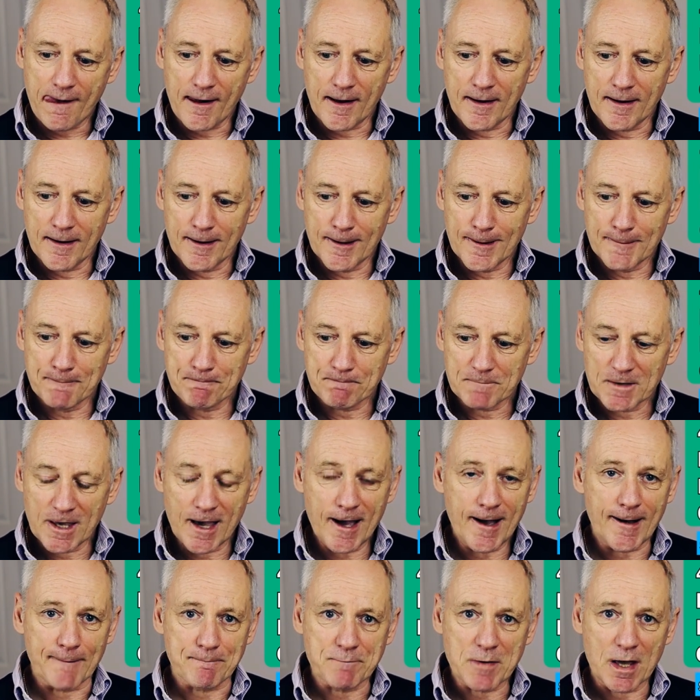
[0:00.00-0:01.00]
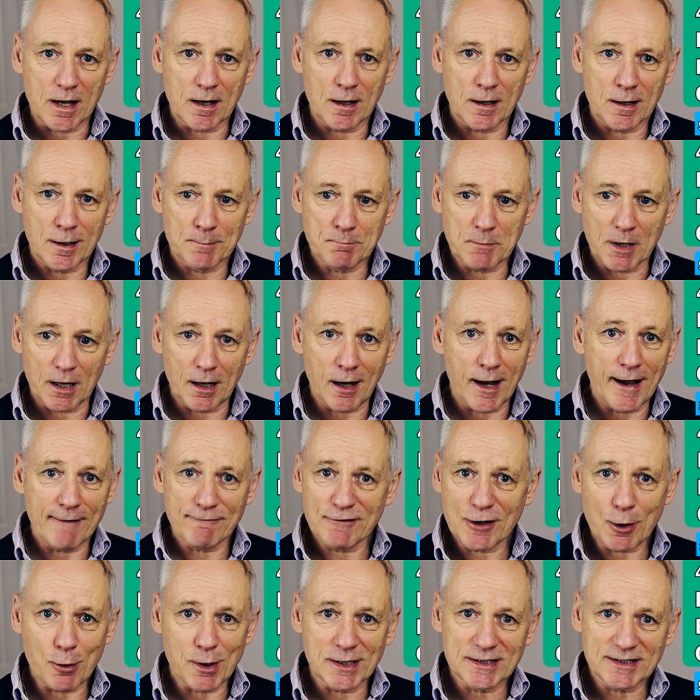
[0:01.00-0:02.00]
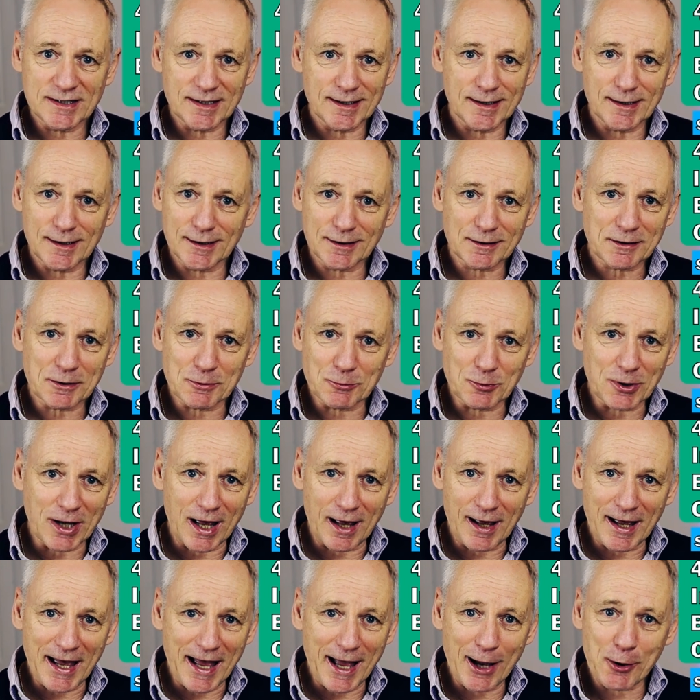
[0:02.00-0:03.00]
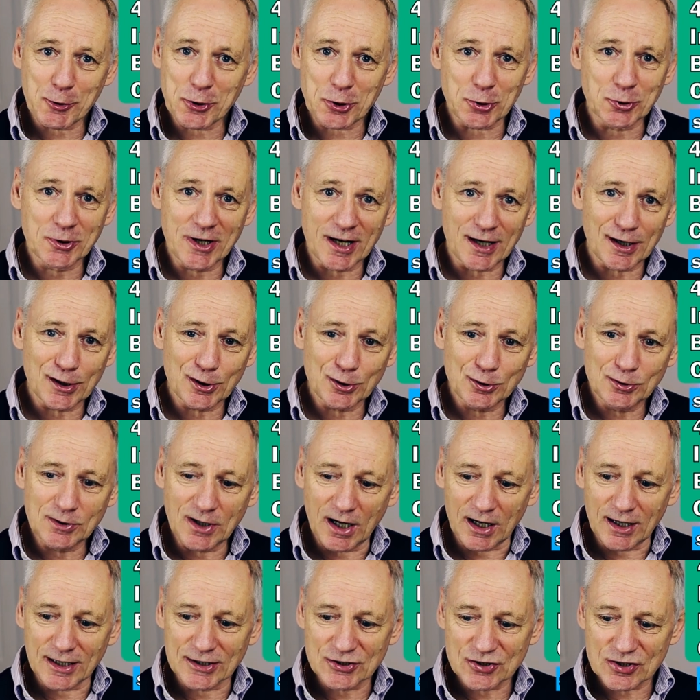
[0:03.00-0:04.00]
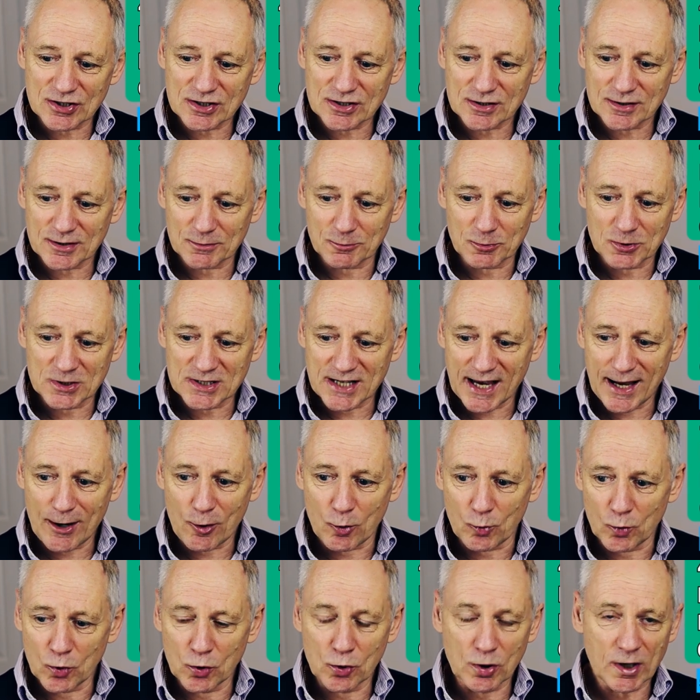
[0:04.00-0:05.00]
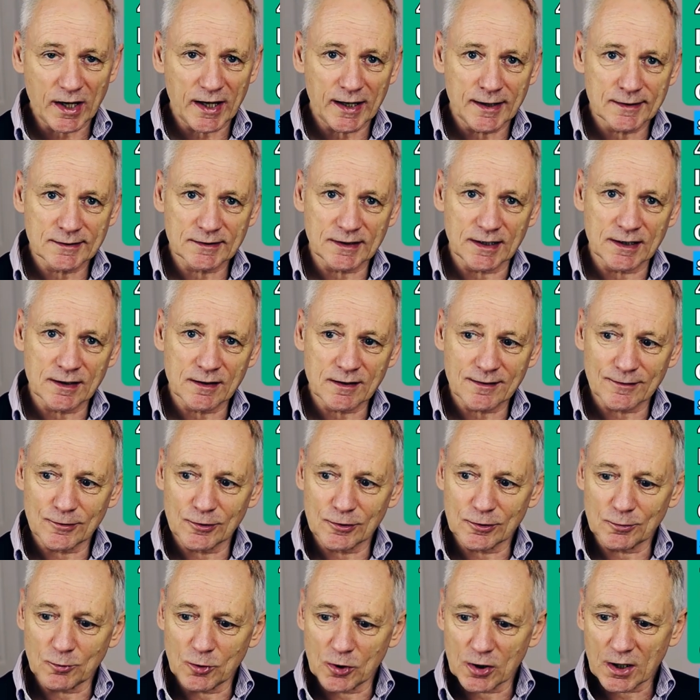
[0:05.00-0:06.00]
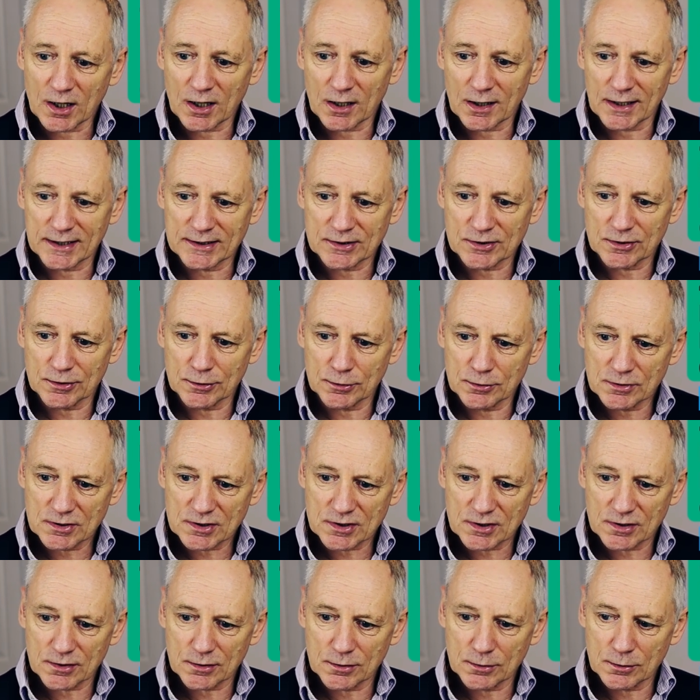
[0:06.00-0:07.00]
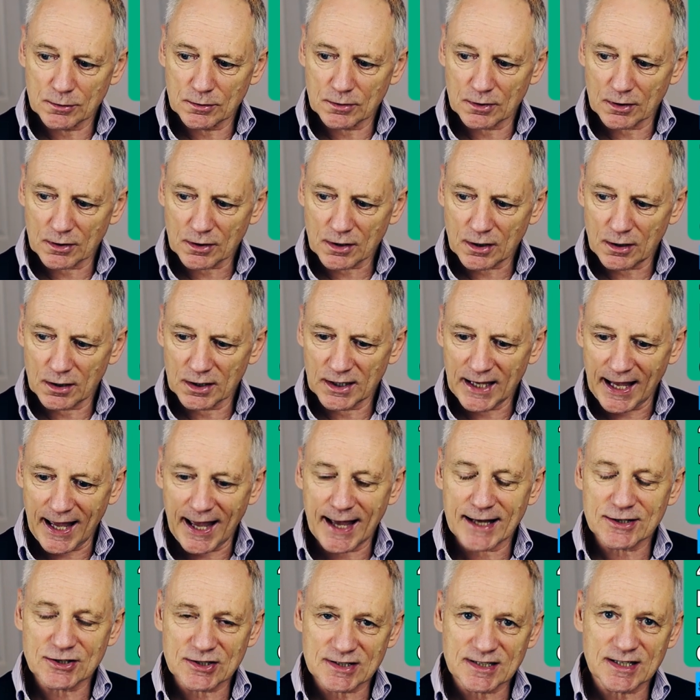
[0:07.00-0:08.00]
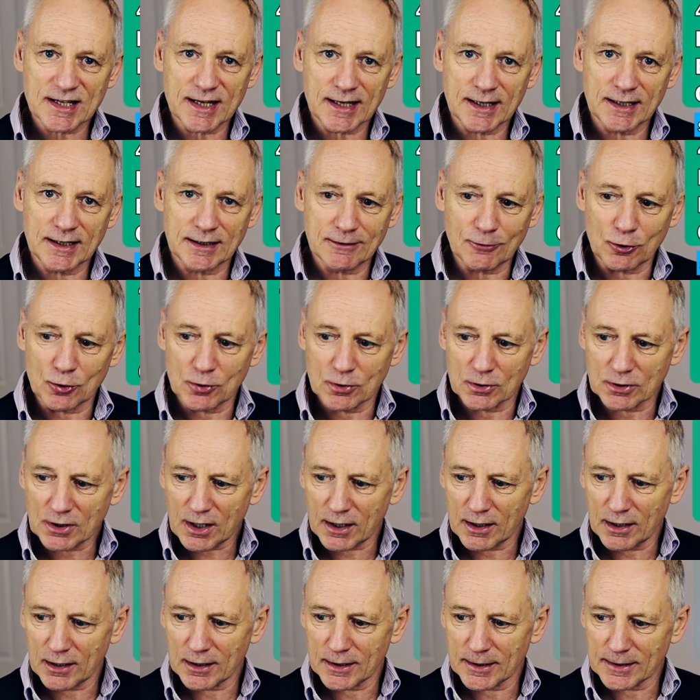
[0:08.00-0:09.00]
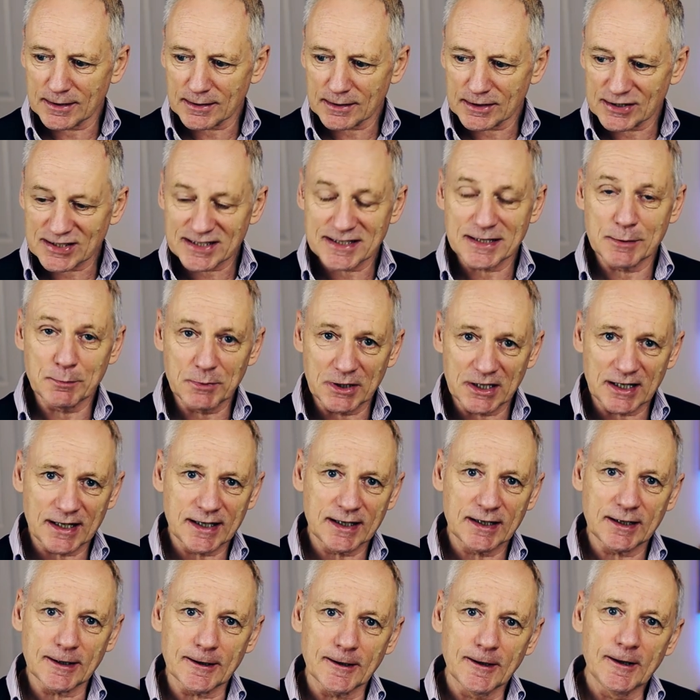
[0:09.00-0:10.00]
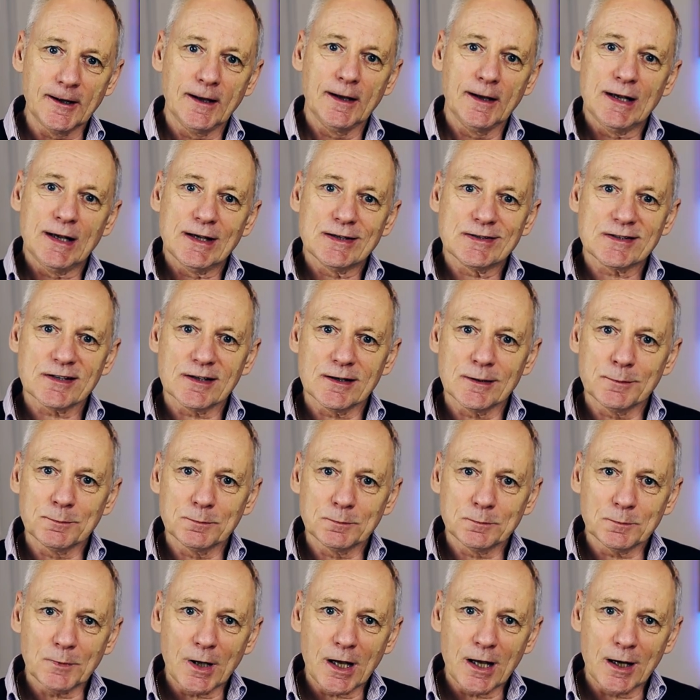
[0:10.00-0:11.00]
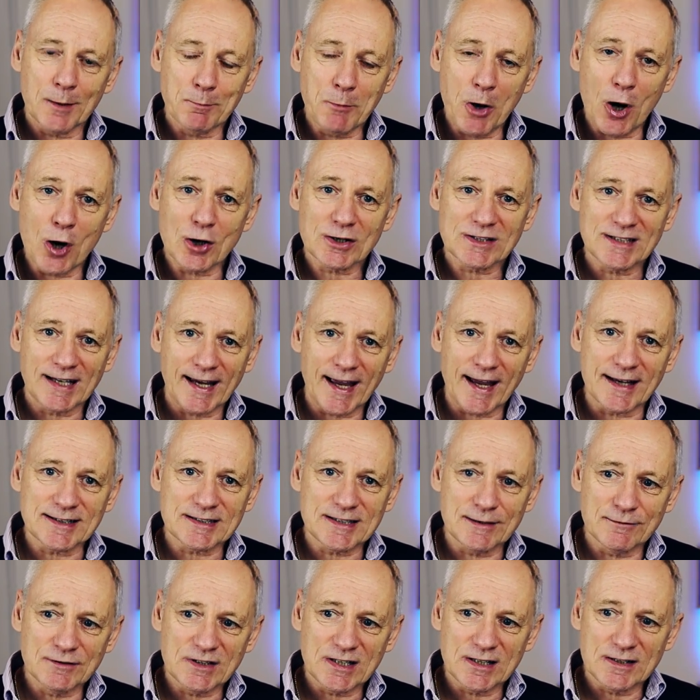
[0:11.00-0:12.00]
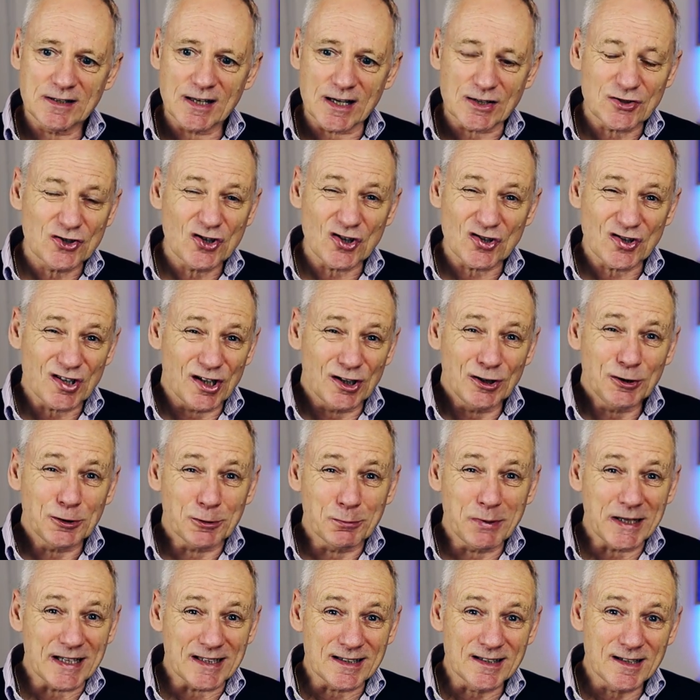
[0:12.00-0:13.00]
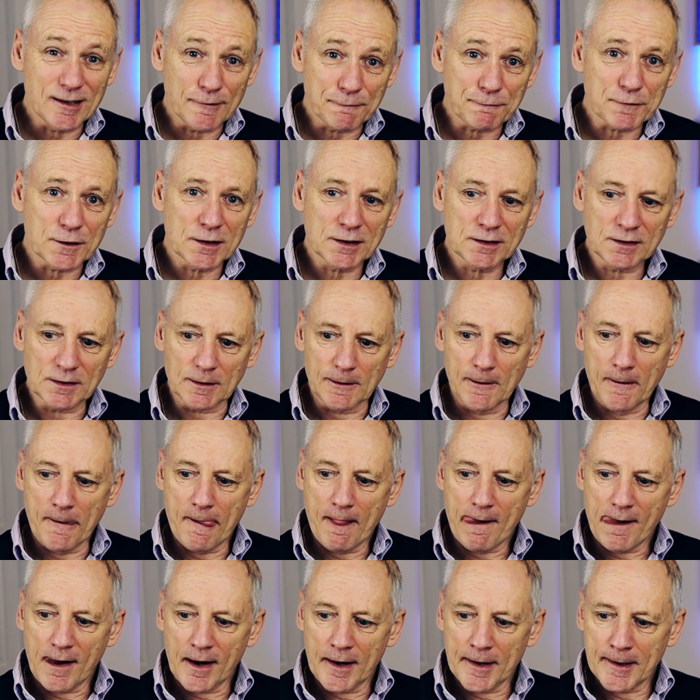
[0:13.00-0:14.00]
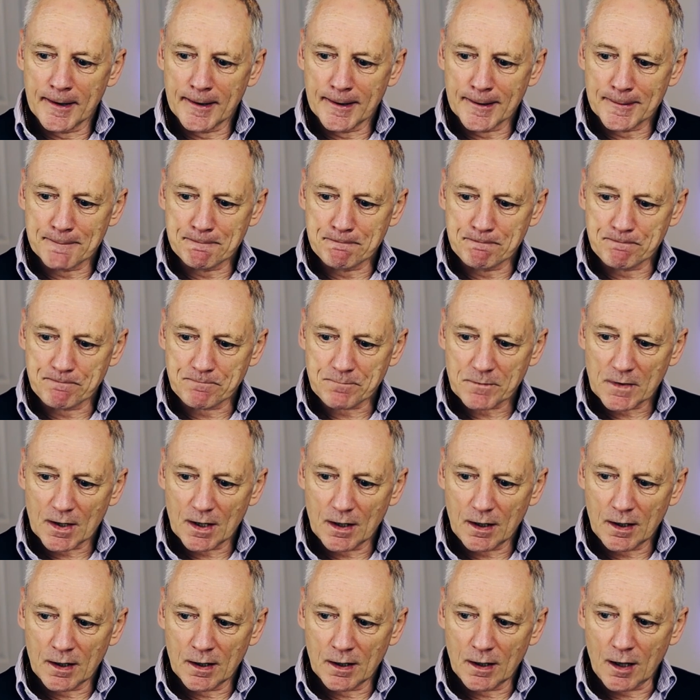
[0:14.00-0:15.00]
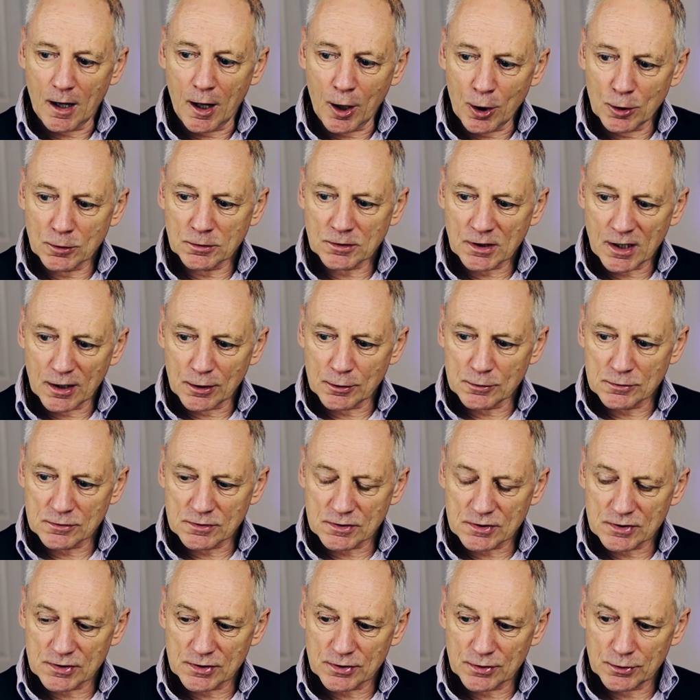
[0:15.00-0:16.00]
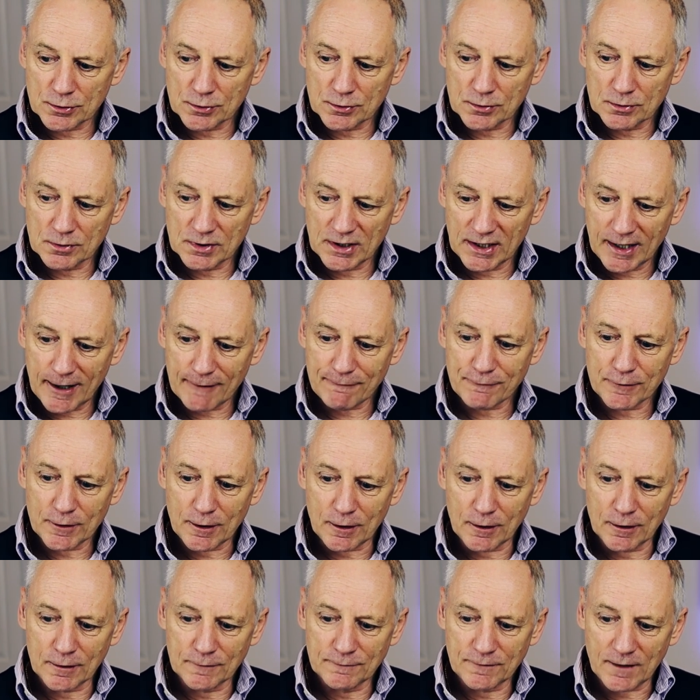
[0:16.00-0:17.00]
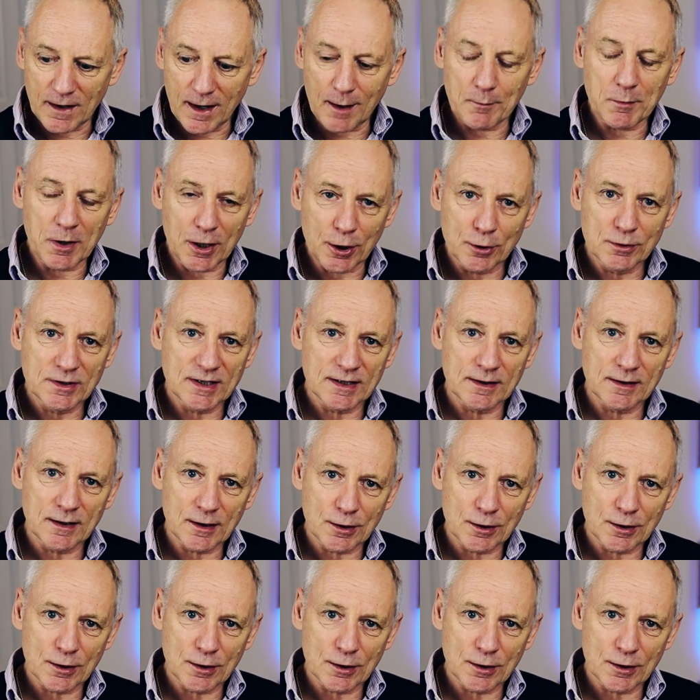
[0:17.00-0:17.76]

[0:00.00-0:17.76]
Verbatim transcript: Um, yeah, um, I have no idea how it'll go. I just was out walking and thought, what can I do to kind of agitate or uh, stimulate some uh, marketing activity that's just a little bit different. Um, uh, I'll go to the effort of uploading